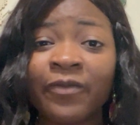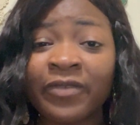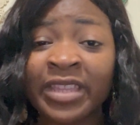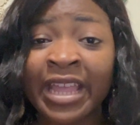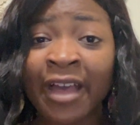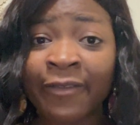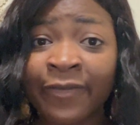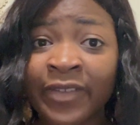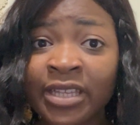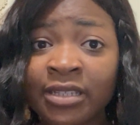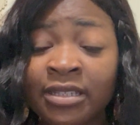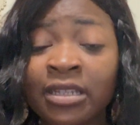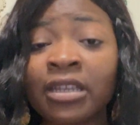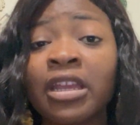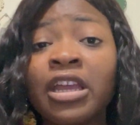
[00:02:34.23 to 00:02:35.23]
they are
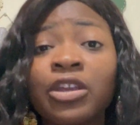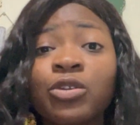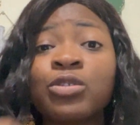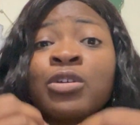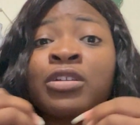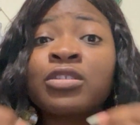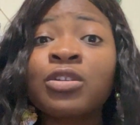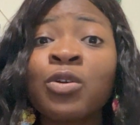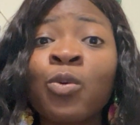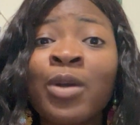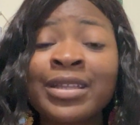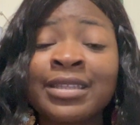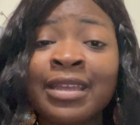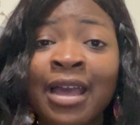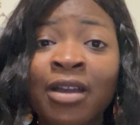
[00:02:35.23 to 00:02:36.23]
facing you don't know
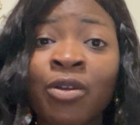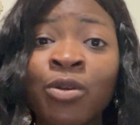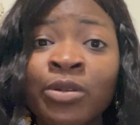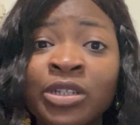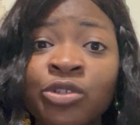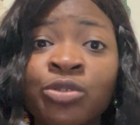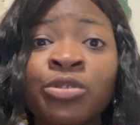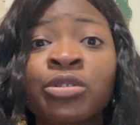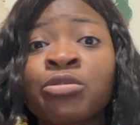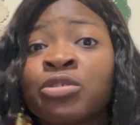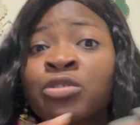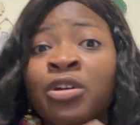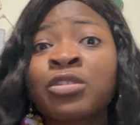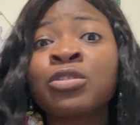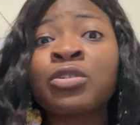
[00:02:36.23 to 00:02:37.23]
what they are going through
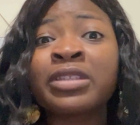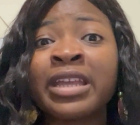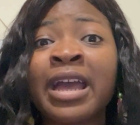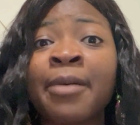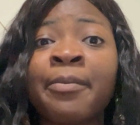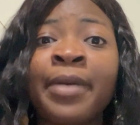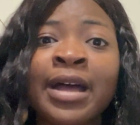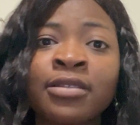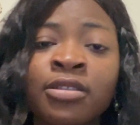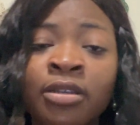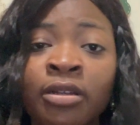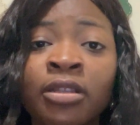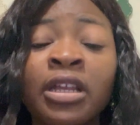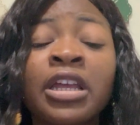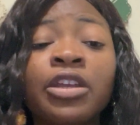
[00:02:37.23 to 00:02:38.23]
you don't know their
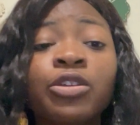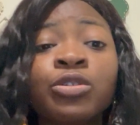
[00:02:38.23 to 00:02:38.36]
battle